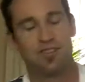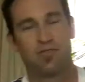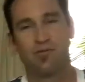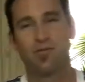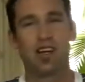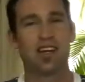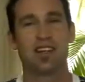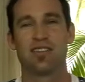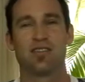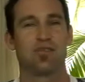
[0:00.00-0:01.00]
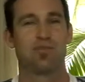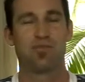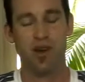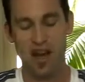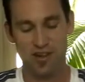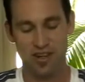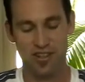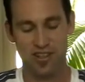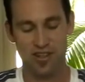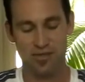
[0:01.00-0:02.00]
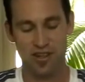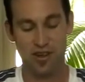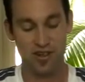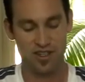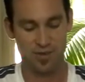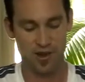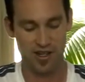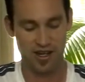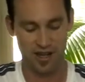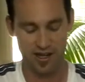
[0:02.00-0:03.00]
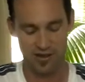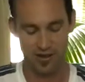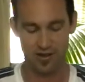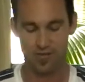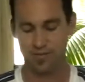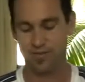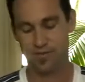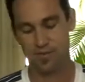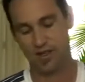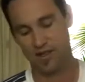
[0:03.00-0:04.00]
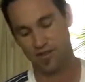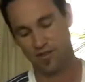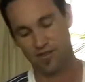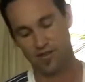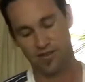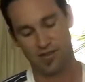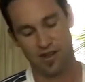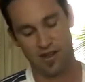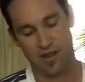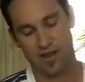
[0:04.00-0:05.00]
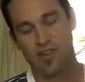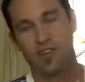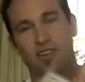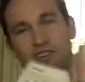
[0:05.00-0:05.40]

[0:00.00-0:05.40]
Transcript: a really brand new condition, but no spine card though, but no